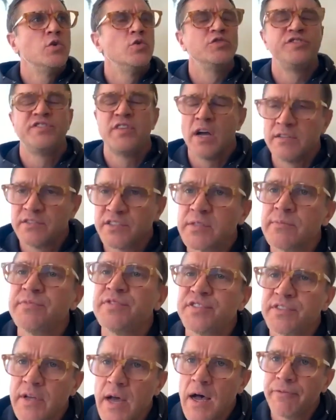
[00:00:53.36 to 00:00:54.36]
done some
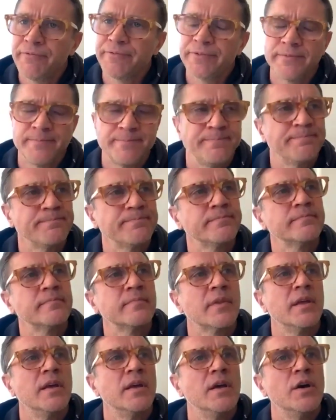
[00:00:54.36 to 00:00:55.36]
stuff,
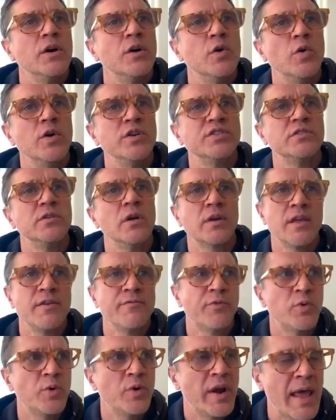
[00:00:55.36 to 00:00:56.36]
who is looking
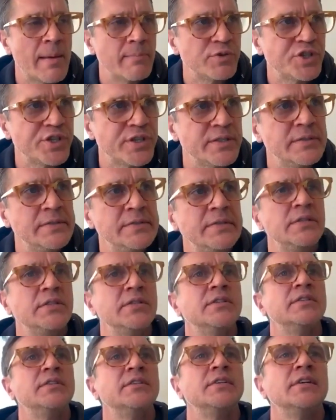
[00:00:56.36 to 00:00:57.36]
for redemption,
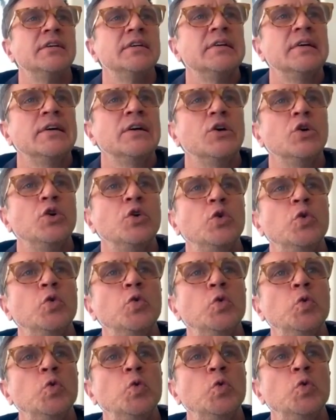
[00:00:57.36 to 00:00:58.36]

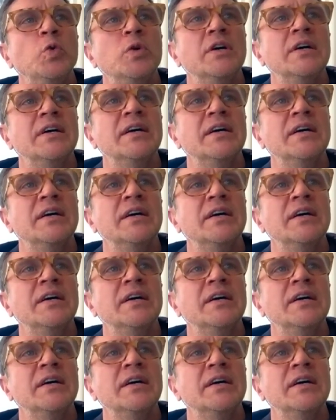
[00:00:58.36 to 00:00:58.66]
who